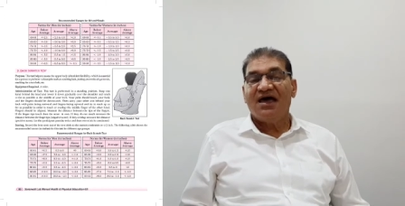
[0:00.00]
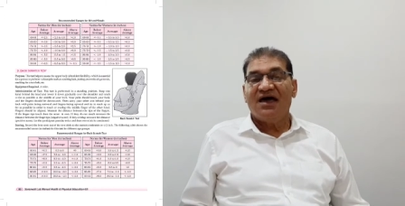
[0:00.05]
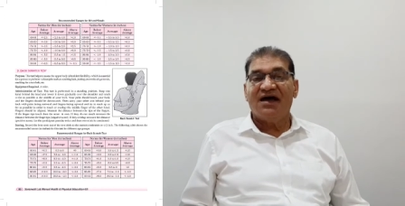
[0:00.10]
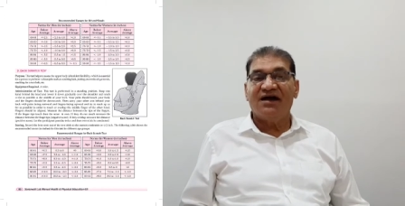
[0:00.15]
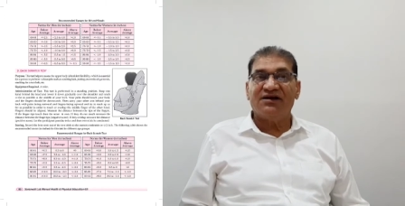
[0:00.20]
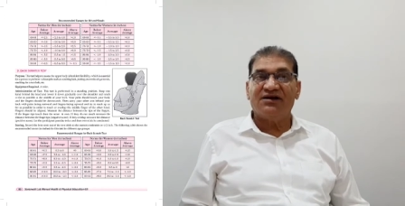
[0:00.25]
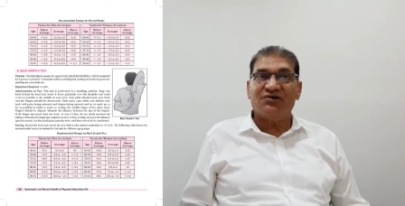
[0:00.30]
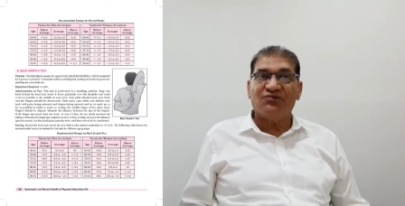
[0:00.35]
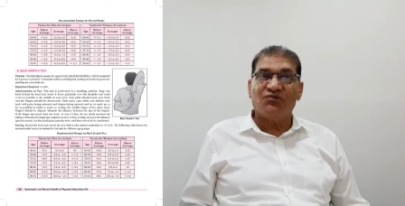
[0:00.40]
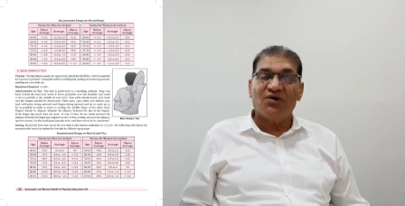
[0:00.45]

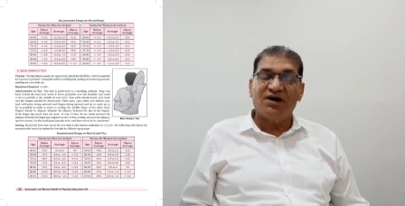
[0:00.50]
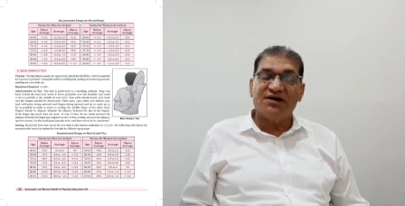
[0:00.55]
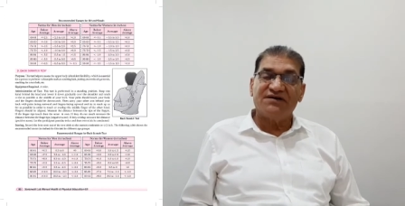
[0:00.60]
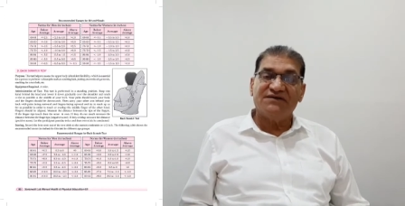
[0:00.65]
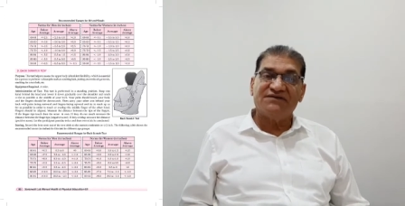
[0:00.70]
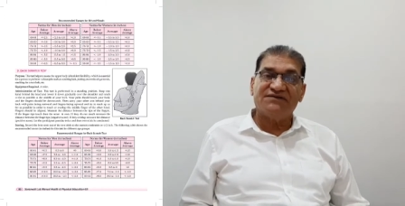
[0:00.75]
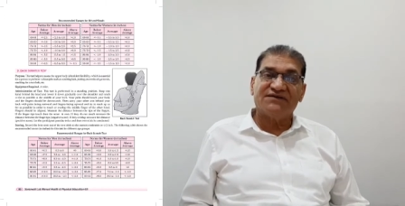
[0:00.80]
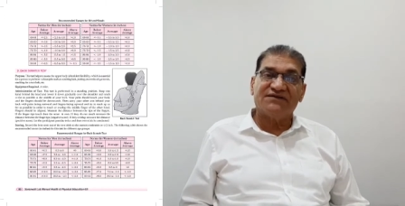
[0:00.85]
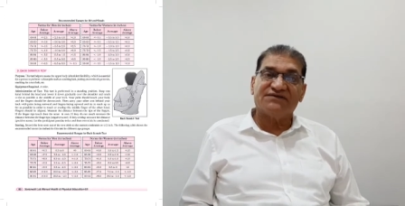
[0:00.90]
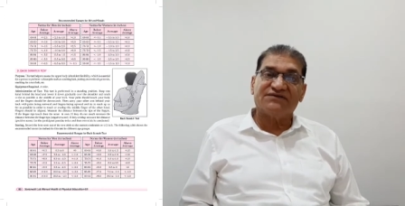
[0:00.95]
and what
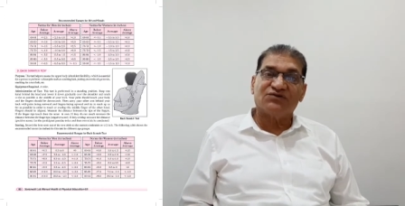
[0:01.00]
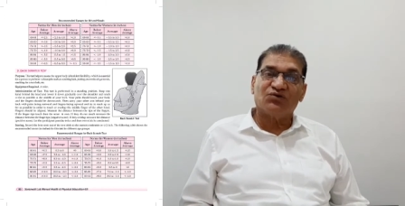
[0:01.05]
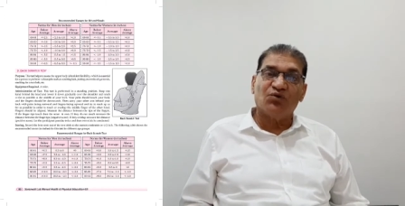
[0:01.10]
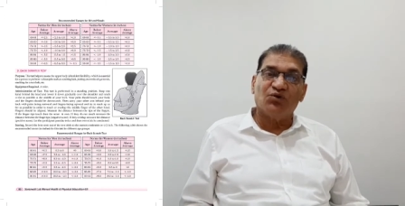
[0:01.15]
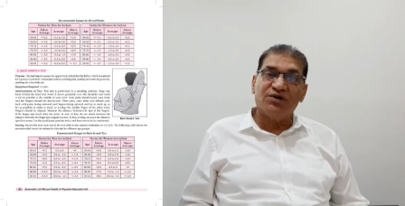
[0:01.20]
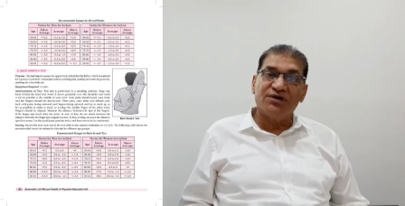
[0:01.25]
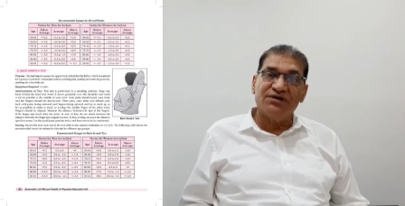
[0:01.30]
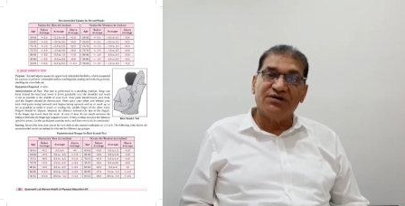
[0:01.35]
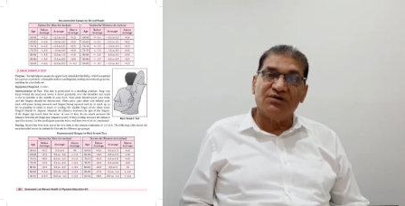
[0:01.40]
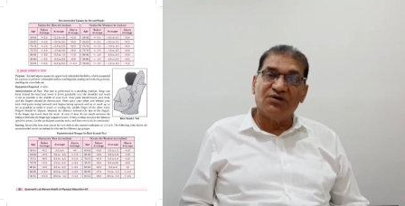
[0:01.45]
is the
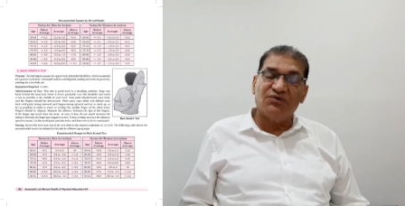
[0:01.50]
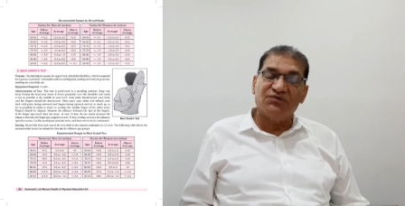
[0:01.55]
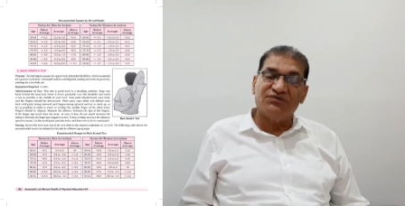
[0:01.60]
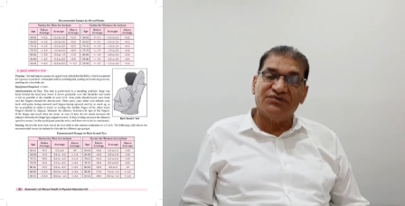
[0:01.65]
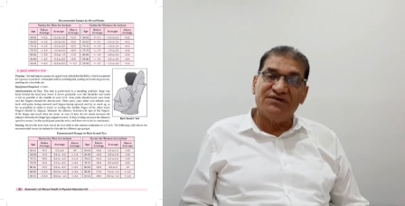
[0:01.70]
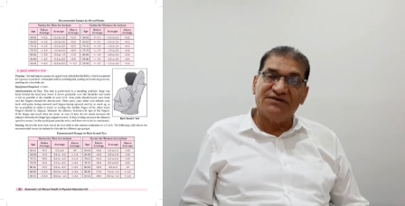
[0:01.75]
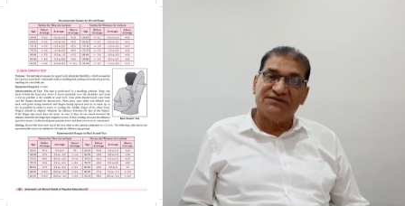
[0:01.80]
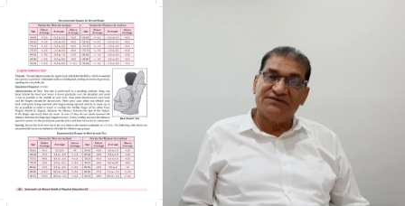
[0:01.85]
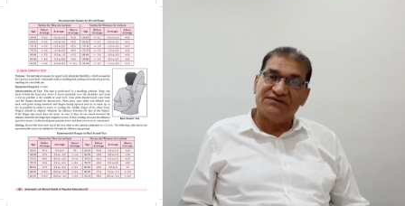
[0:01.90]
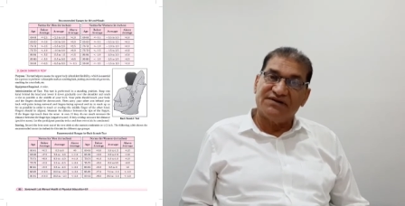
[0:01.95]
scoring of
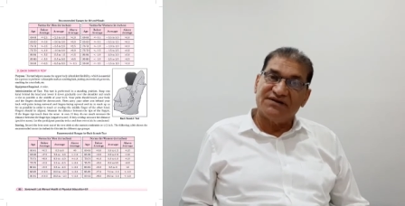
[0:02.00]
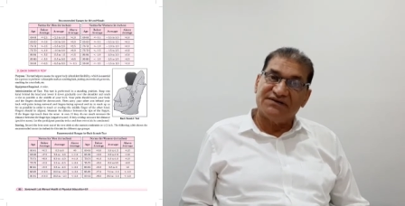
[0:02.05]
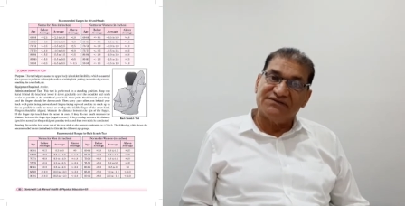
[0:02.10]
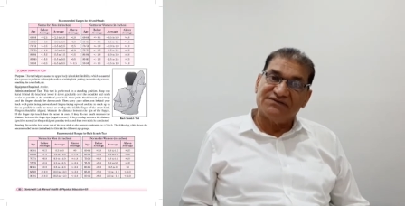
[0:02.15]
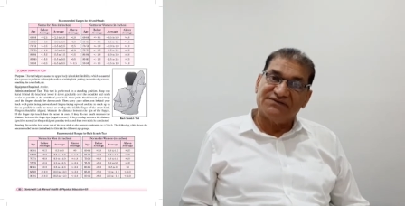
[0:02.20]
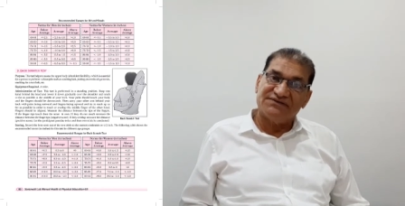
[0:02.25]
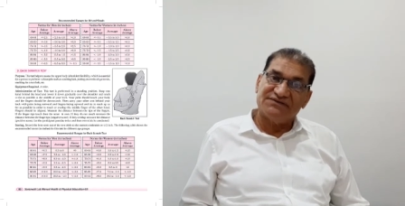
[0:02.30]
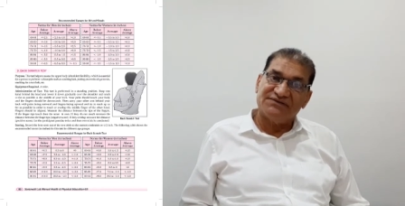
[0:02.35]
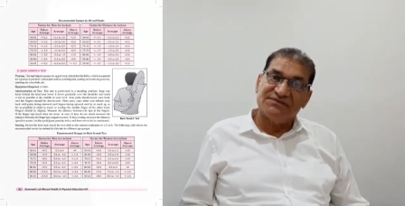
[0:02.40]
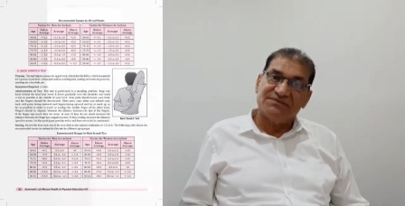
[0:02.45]
these
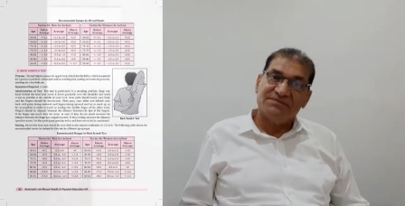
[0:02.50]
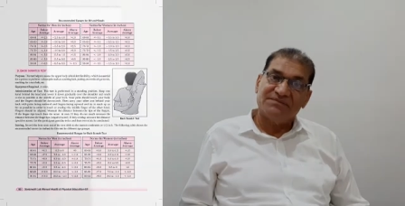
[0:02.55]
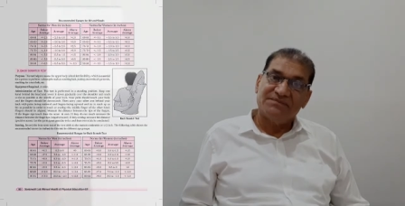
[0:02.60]
tests.